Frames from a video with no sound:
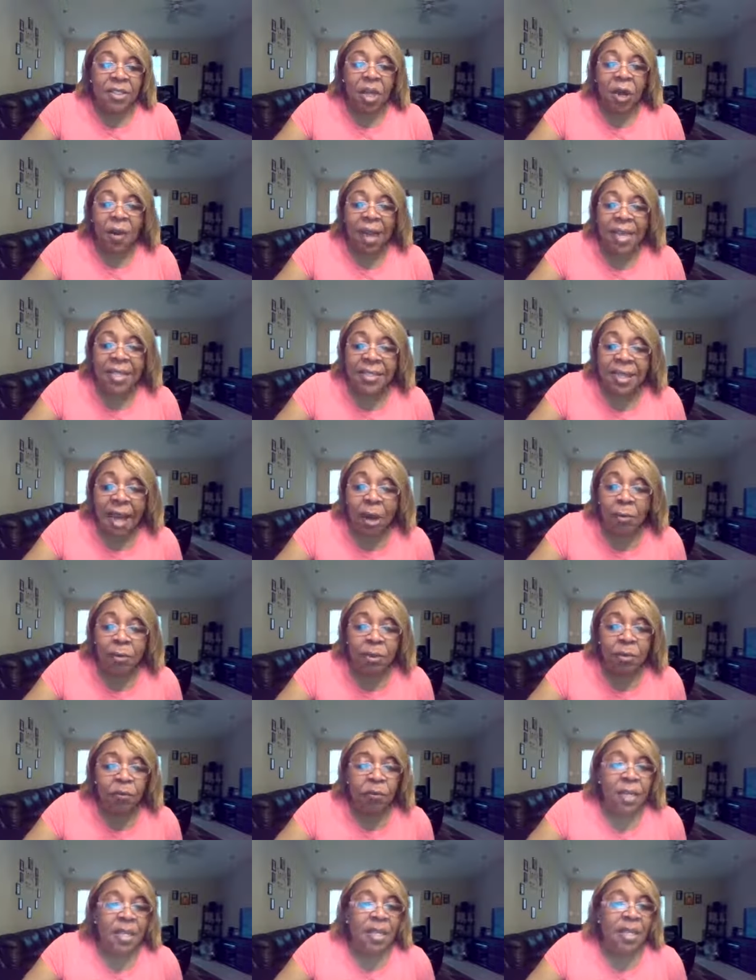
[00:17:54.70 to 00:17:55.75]
So as I
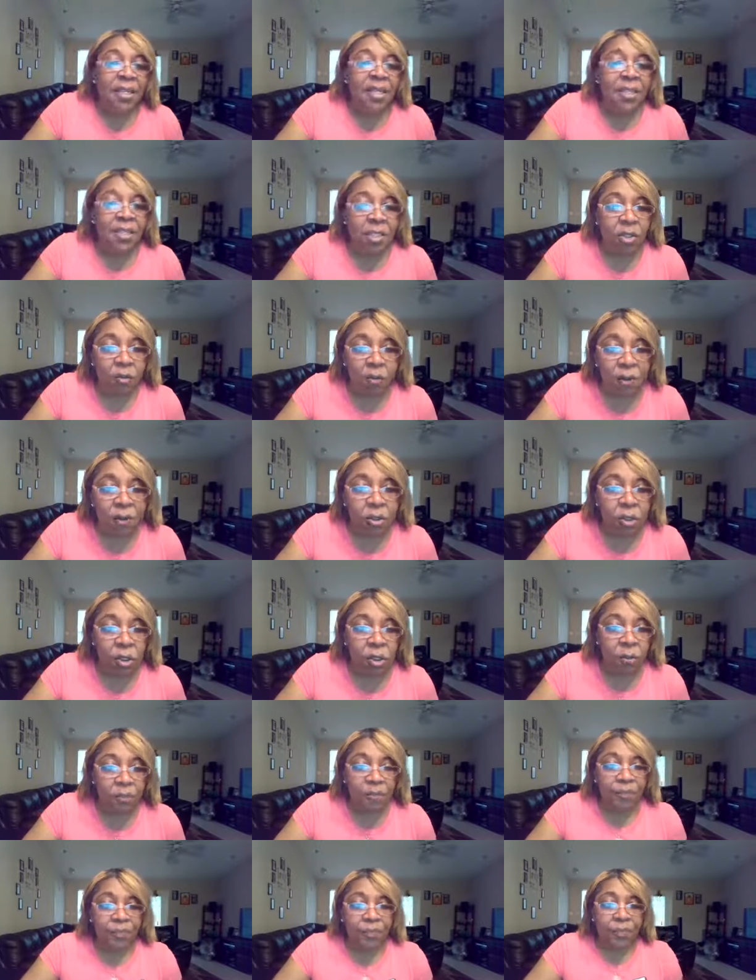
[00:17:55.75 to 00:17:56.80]
was reading this
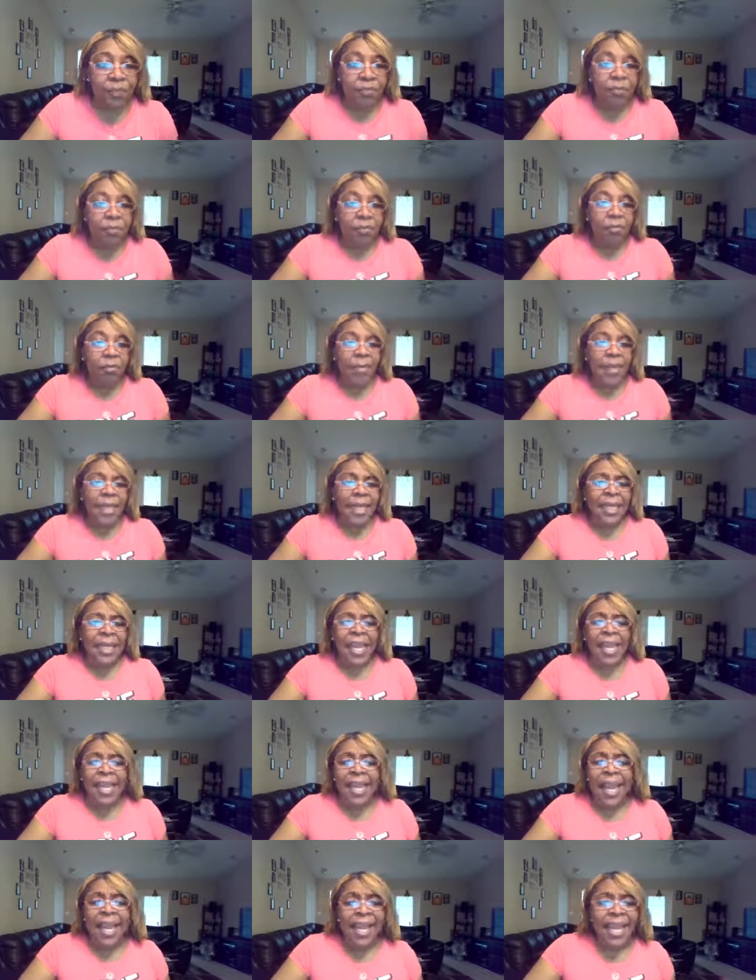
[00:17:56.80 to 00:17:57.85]
scripture, and
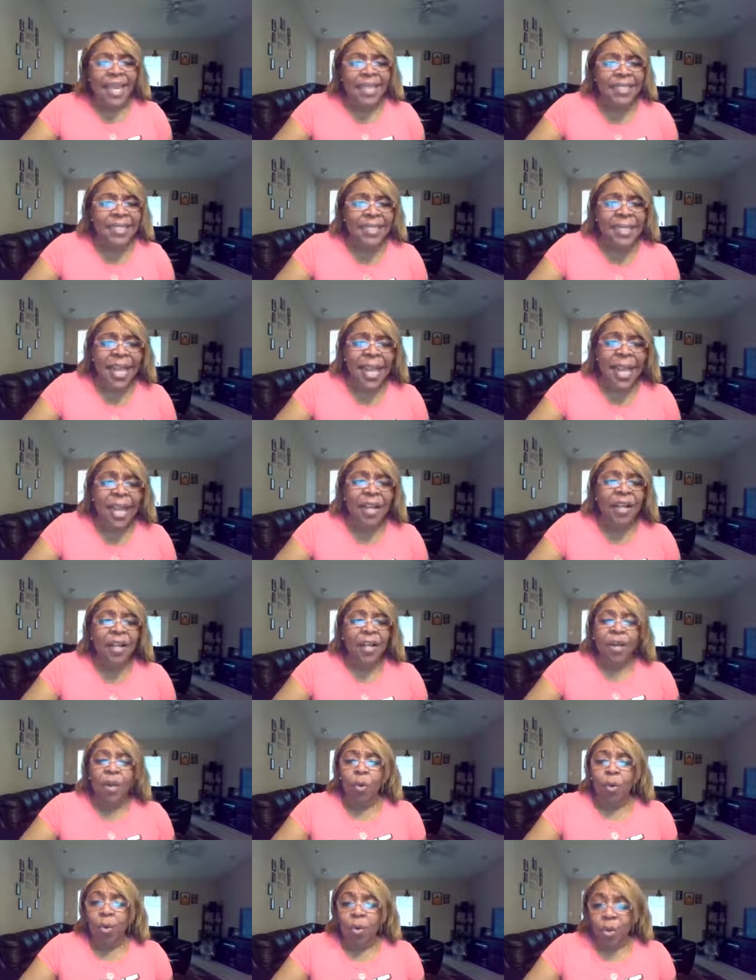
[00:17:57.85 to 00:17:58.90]
I, like I said,
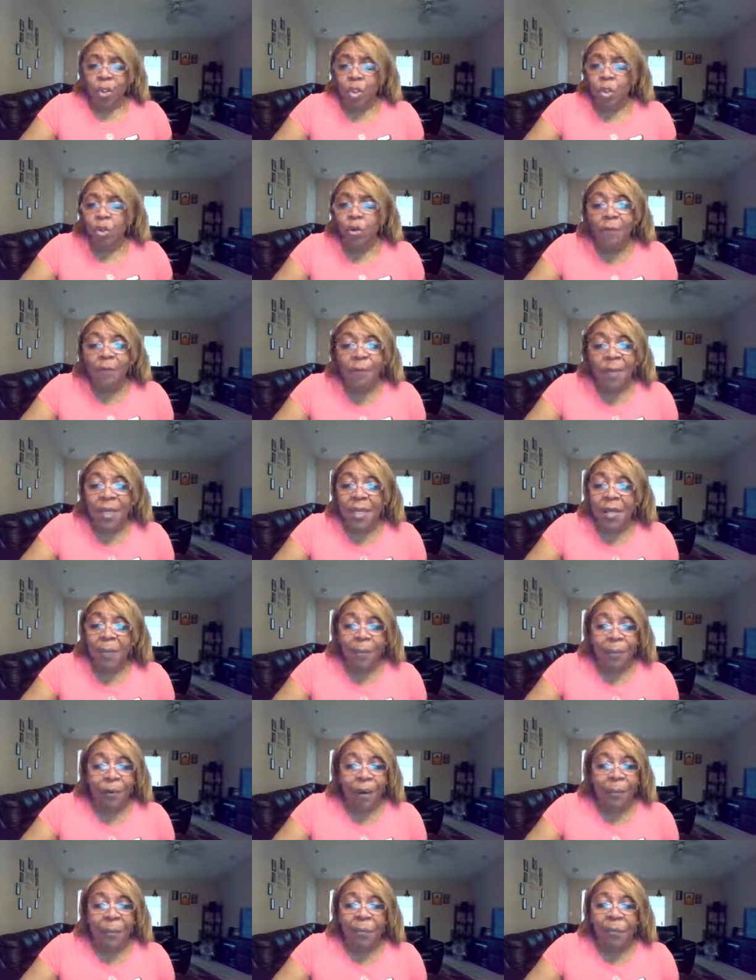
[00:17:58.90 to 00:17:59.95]
you've been
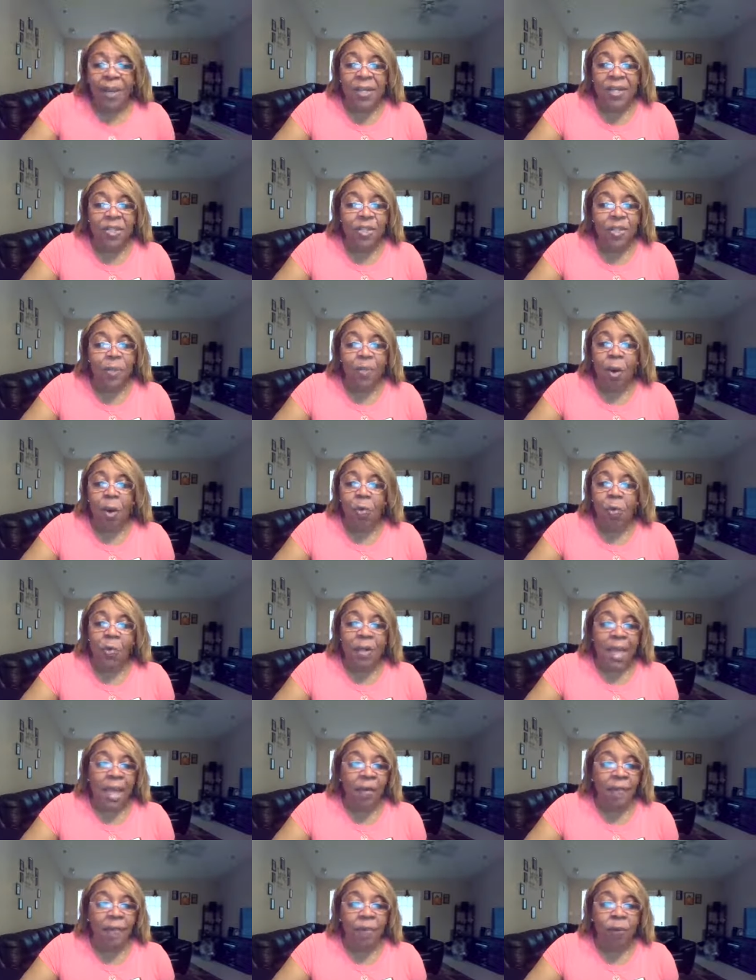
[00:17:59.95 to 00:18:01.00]
in preparation mode
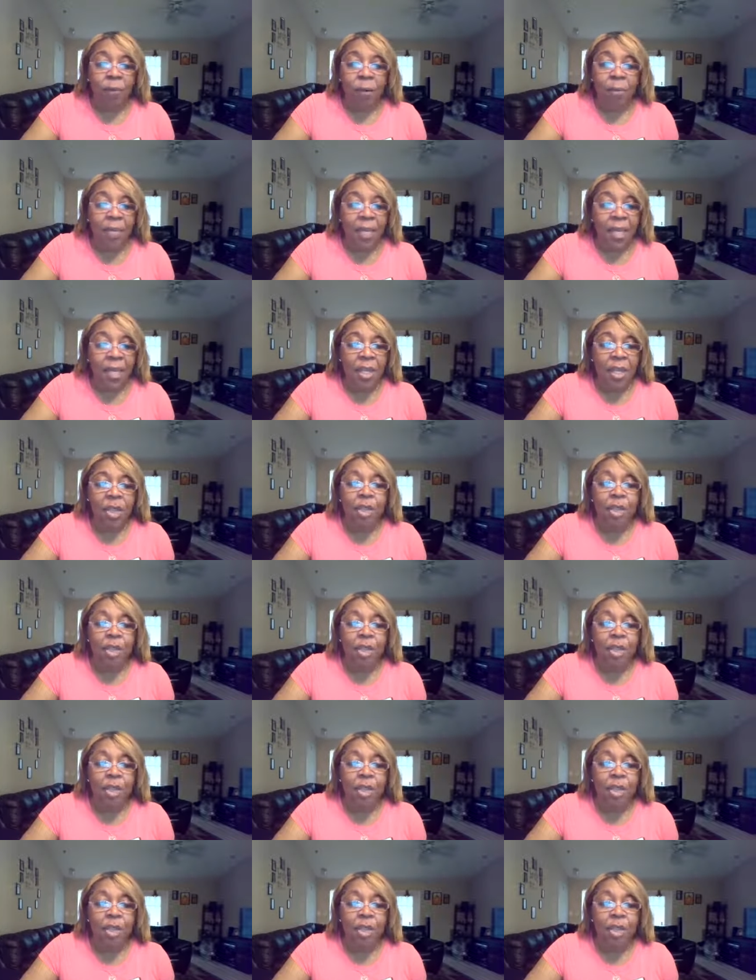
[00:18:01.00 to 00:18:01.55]
now for a minute.